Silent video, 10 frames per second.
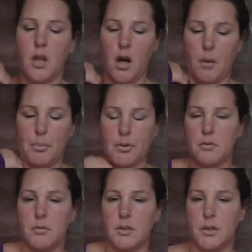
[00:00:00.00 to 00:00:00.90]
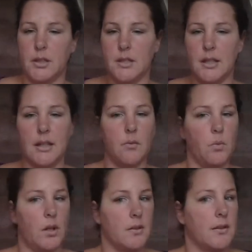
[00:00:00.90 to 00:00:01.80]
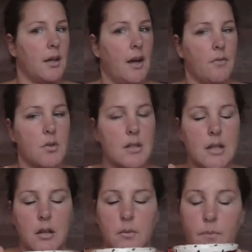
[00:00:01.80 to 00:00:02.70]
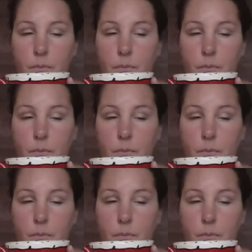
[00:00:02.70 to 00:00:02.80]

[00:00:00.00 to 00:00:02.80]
up so you can see it, what it looks like after it's done.